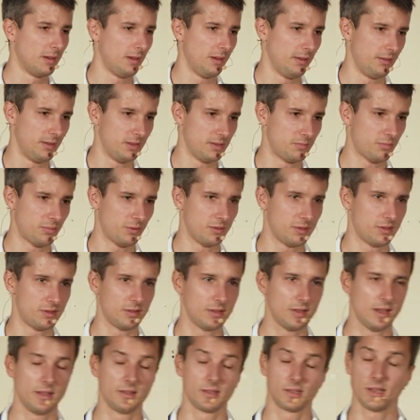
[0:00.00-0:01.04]
in this process,
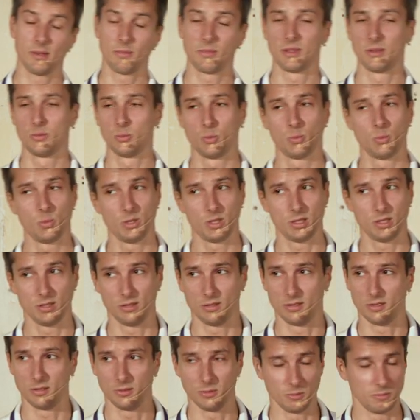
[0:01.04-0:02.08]
and something we
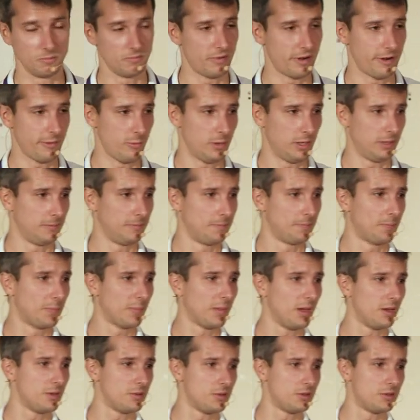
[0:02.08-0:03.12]
didn't do very well,
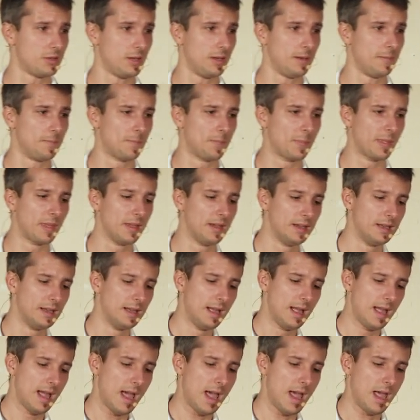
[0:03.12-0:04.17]
I should say.
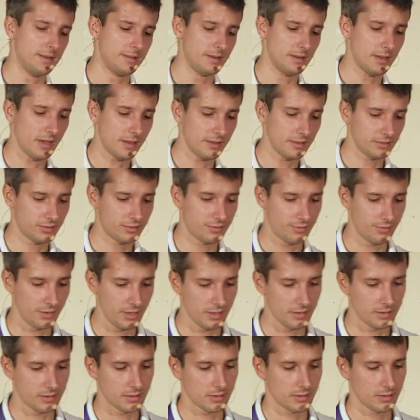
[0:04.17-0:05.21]
And another
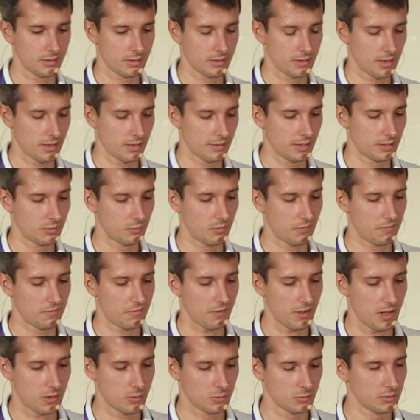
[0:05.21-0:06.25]
trick uh, that we
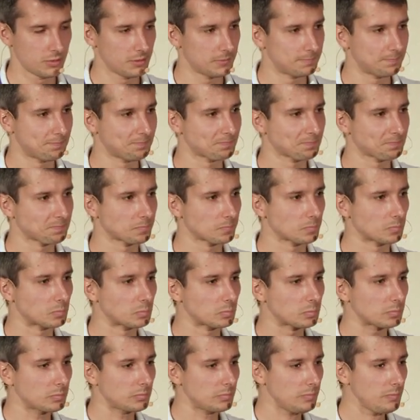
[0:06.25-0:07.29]
found,
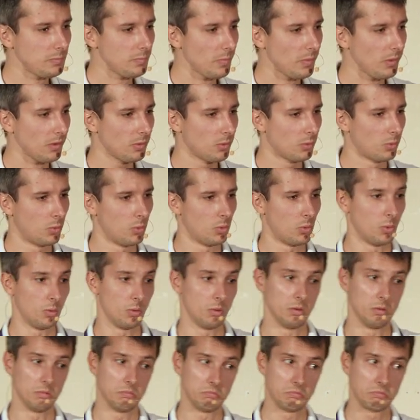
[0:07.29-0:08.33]

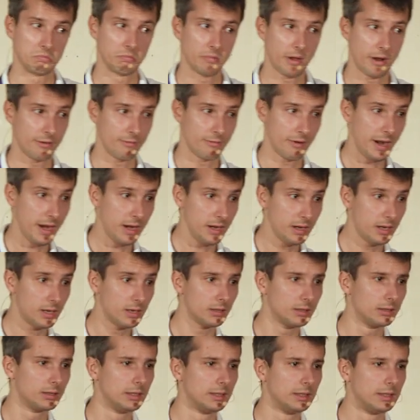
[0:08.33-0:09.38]
or a rake,
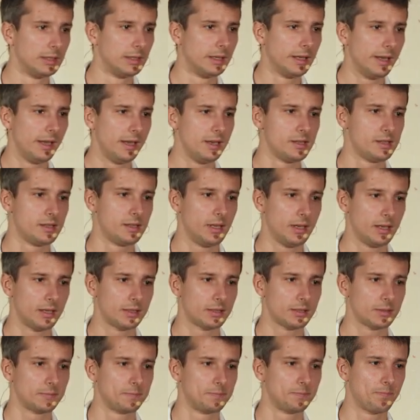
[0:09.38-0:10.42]
is
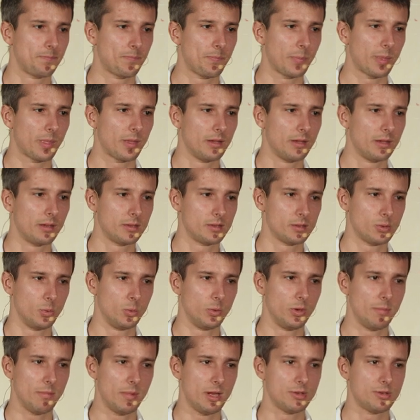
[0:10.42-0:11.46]
that, uh, so
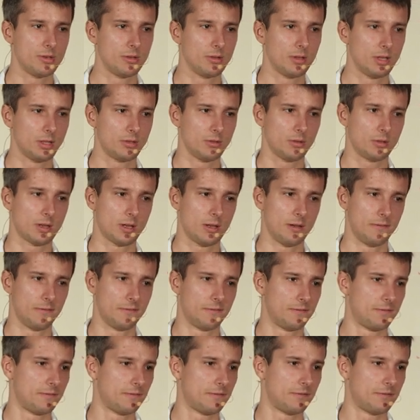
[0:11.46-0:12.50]
imagine that you have